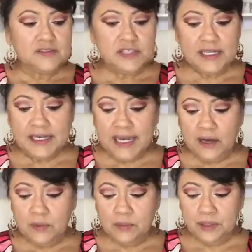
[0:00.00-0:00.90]
So then
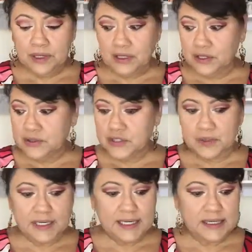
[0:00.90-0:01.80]
now what we're gonna do is we're
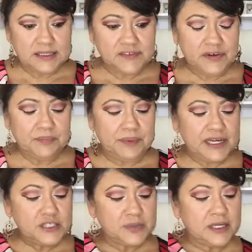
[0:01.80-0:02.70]
gonna get a different
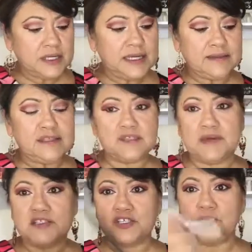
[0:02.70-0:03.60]
brush. We're gonna get this
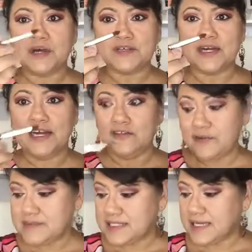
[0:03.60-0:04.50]
pencil brush right here
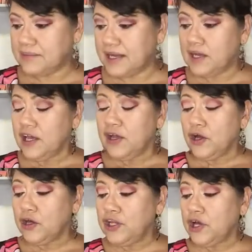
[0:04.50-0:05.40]
from Sigma.
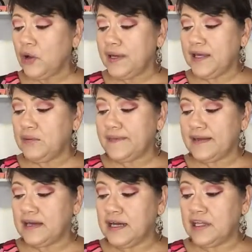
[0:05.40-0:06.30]
Gonna go in with the
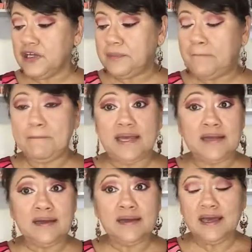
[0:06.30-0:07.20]
color
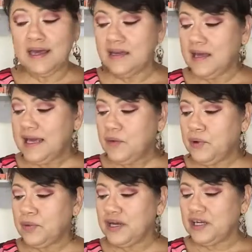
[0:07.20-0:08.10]
Bitten again.
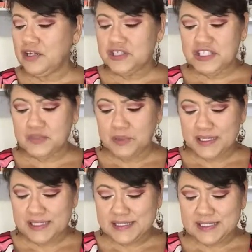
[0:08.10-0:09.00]
What we're gonna do is just put
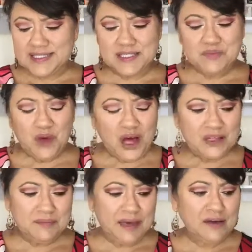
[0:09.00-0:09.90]
just a small
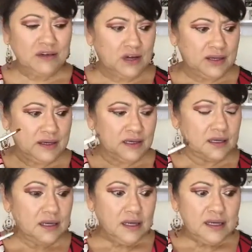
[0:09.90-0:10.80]
amount on it.
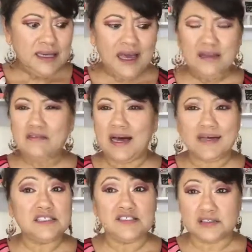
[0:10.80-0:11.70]
Not a
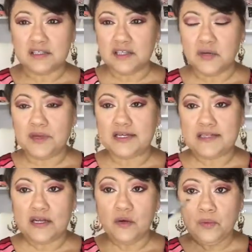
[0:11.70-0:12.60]
lot, just a little bit, because
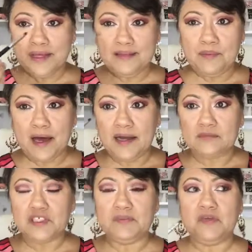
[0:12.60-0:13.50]
I don't want the bottom
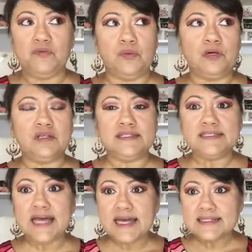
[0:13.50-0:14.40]
to be real
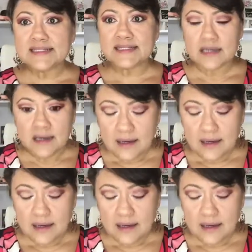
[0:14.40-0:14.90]
intense